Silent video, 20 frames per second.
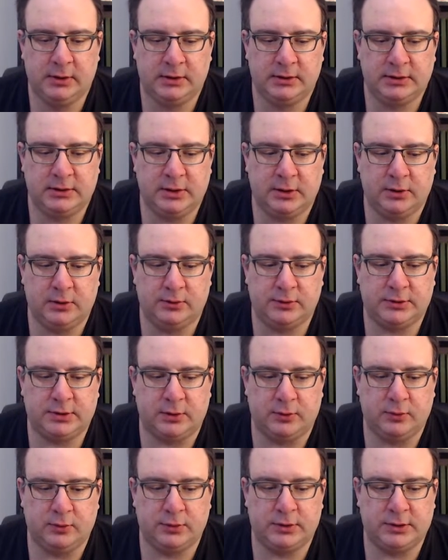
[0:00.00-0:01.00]
So
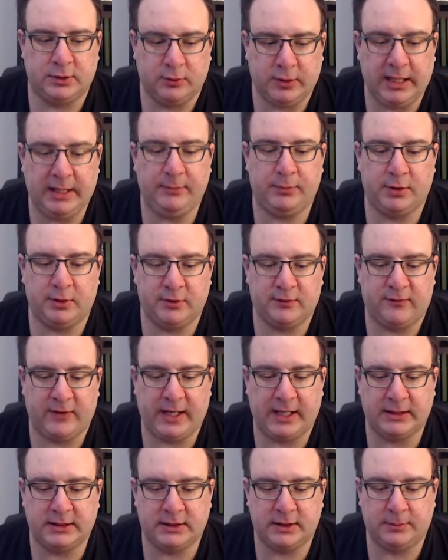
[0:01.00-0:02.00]
keep those
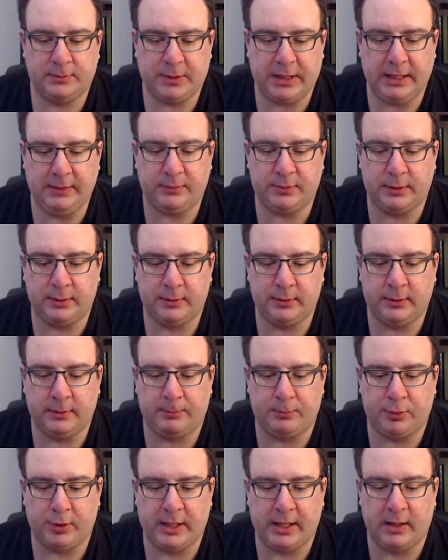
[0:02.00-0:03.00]
fasts up, keep the
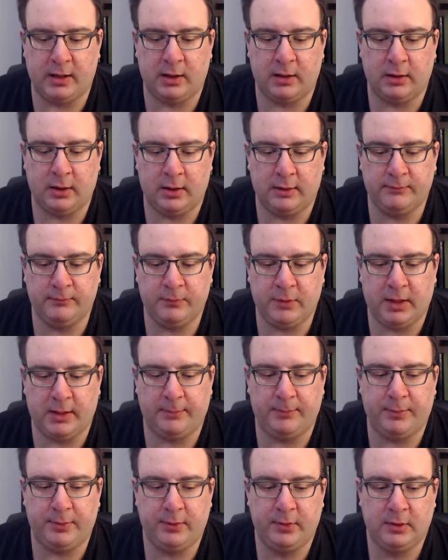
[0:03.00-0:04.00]
prayer
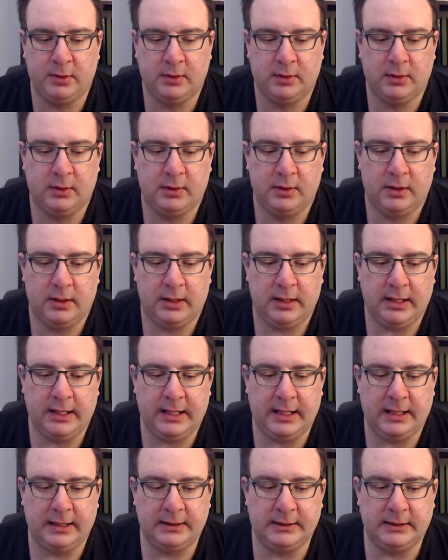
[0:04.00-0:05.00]
up,
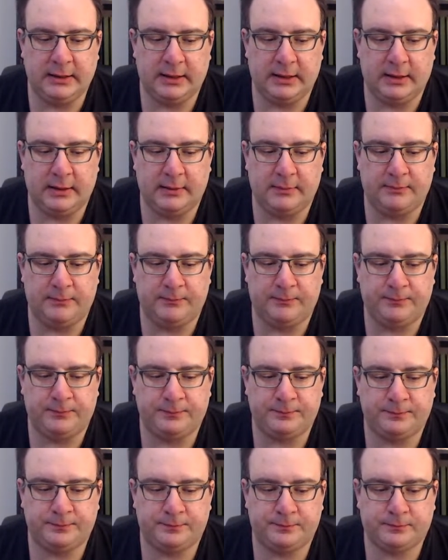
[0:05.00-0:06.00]
and
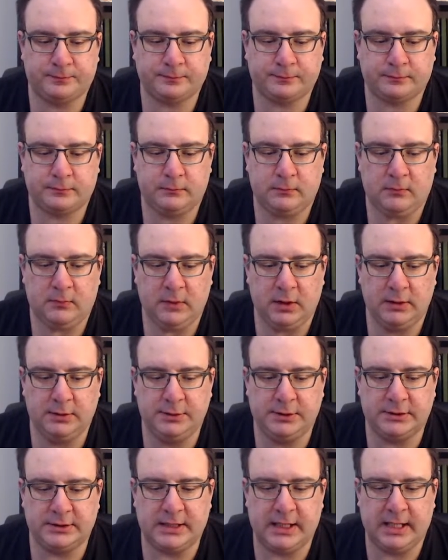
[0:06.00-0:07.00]

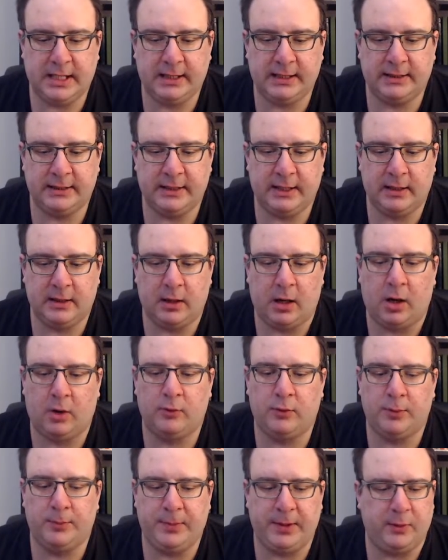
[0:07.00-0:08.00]
just hang in there.
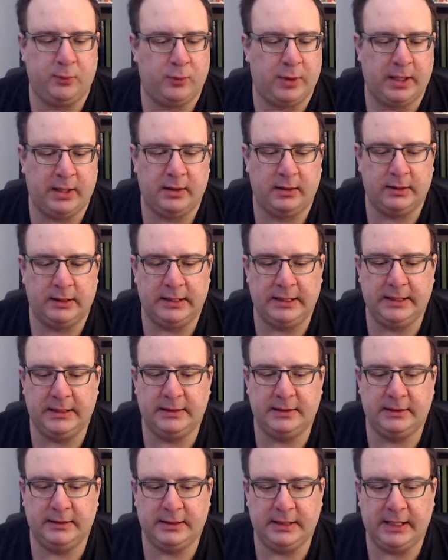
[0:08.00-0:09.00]
All will be well
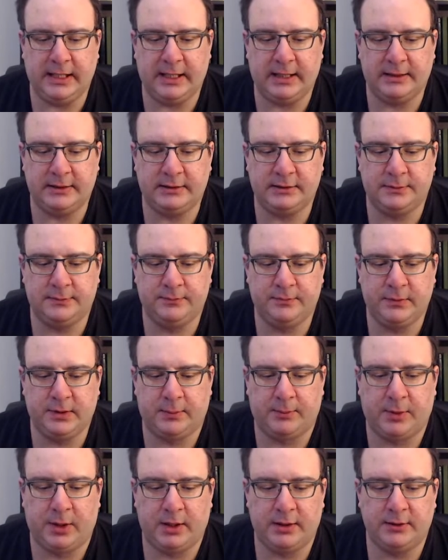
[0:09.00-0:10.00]
in the end. The
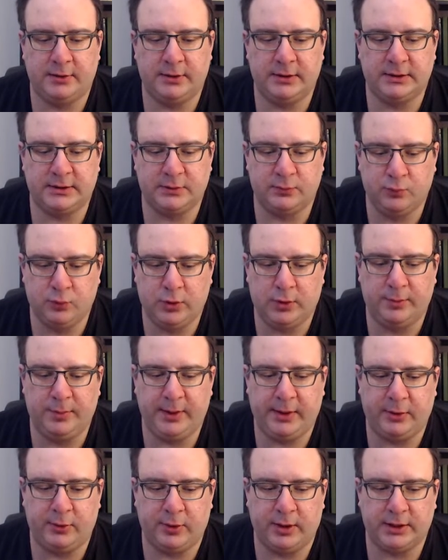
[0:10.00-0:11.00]
modernism will be
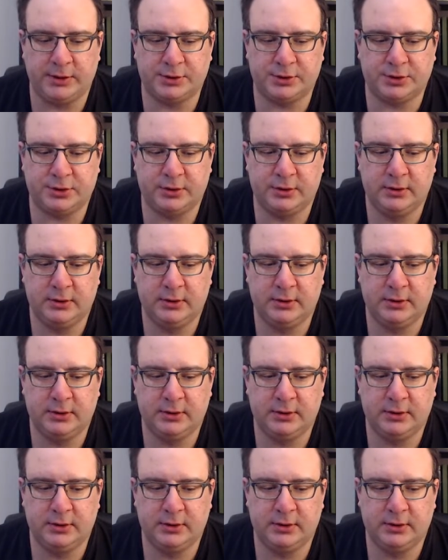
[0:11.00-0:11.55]
crushed.